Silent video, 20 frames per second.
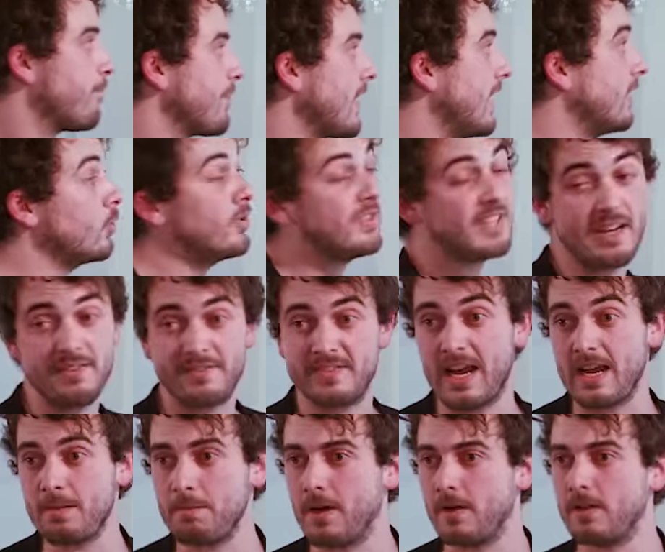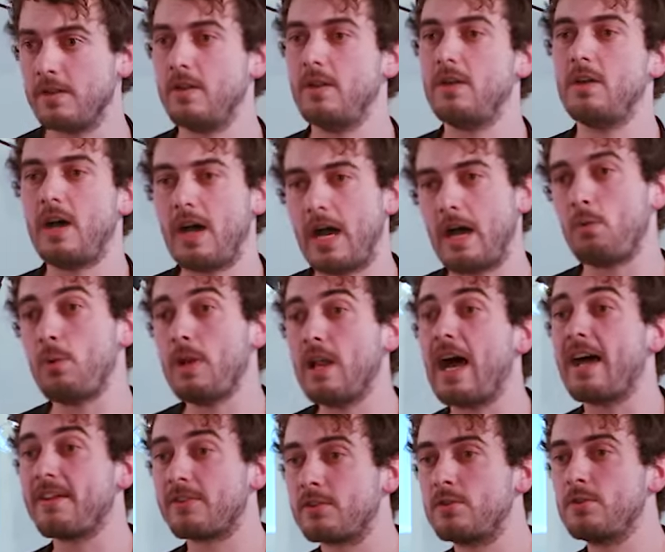And to save time, I will
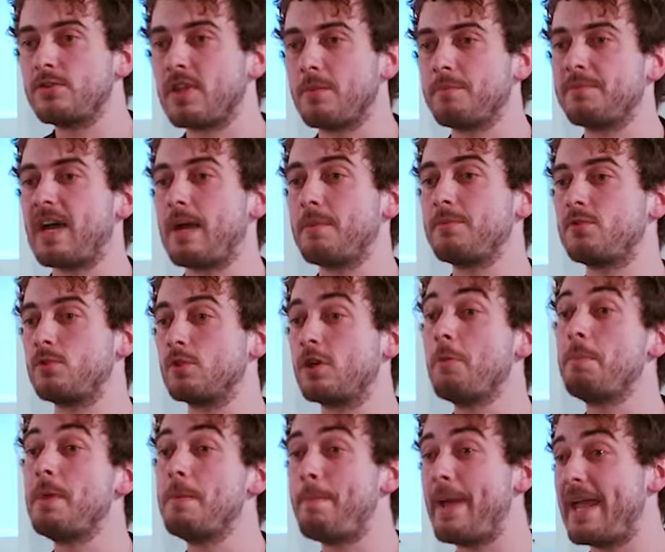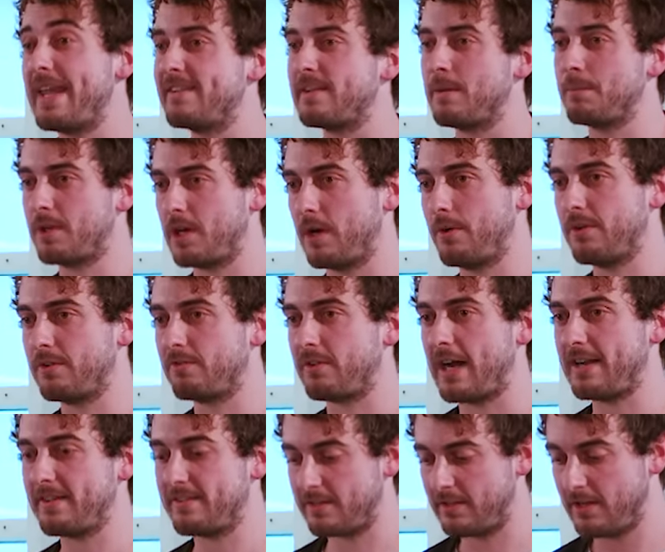ask you sometimes to copy-paste some code,
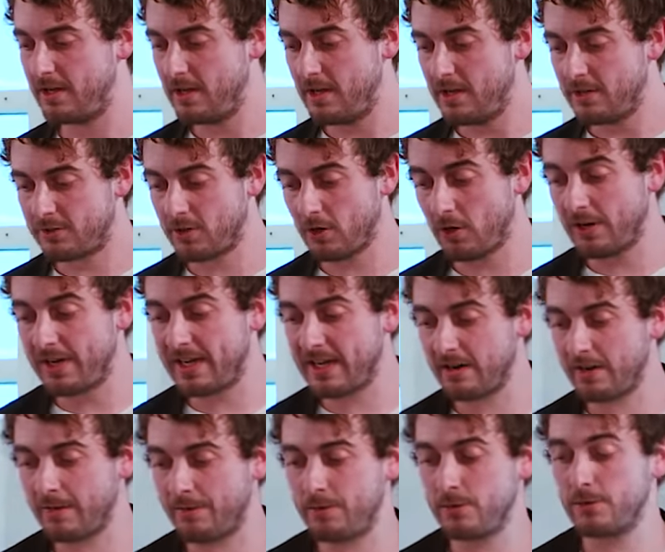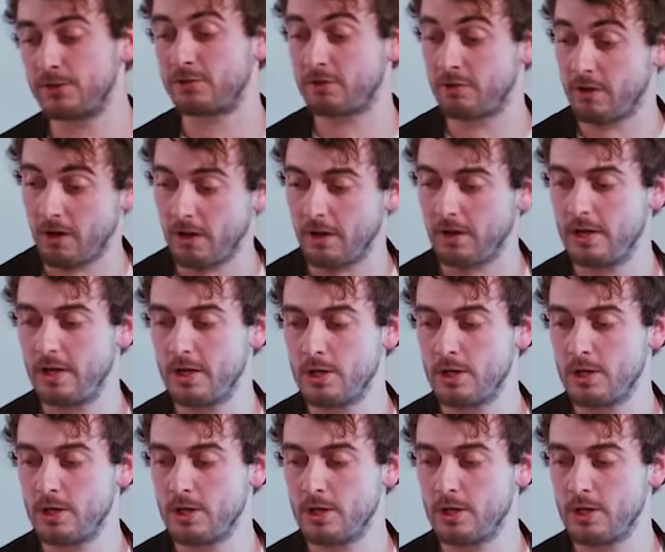right? So here, if you scroll,